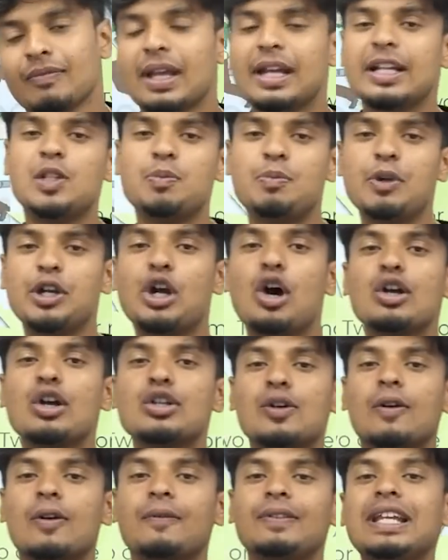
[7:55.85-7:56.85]
It's
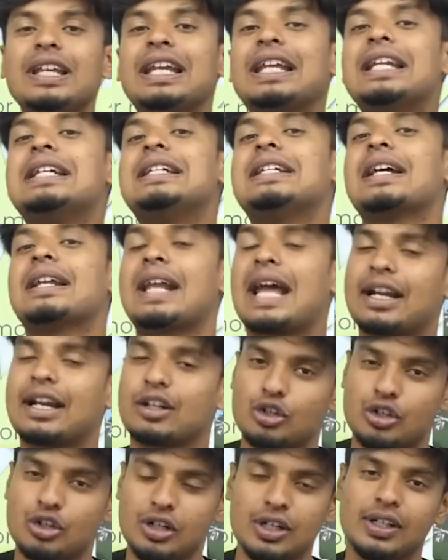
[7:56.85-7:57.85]
because of the
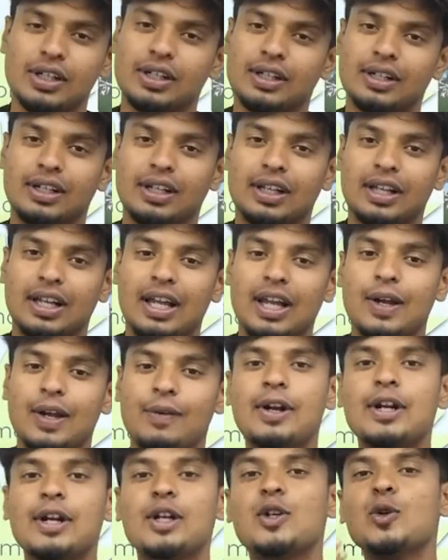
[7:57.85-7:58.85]
interaction.
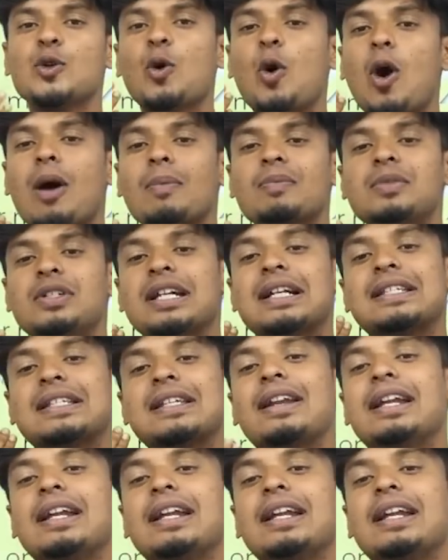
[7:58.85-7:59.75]
When two objects are